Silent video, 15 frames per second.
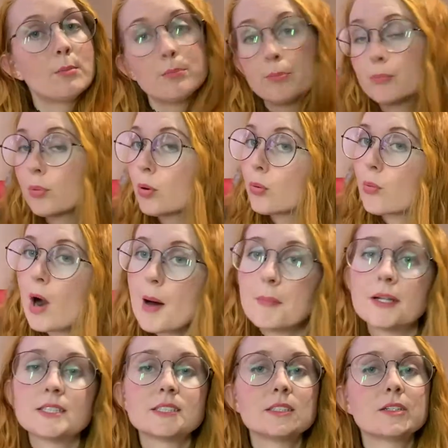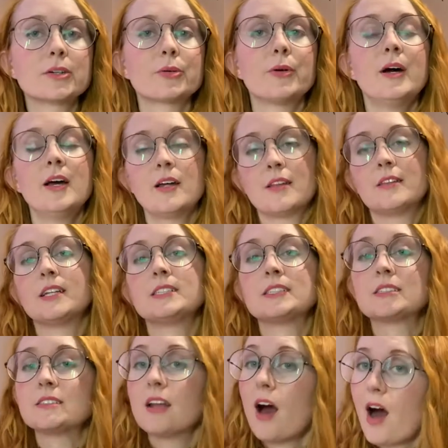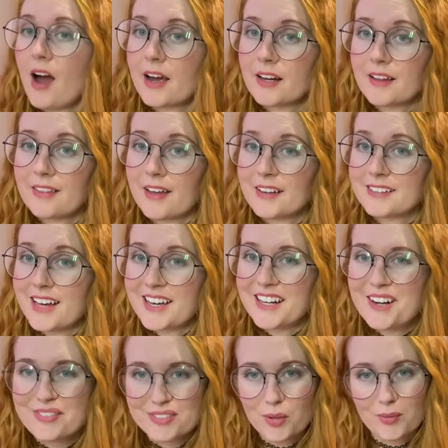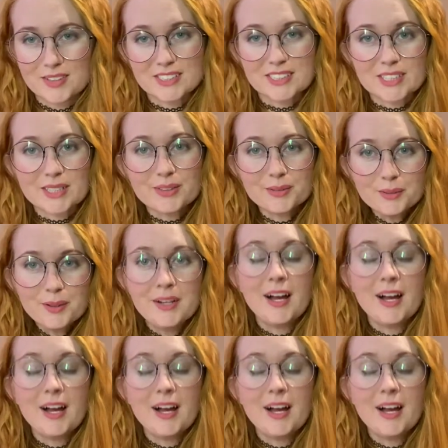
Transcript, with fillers: promise you this is not anything negative towards you.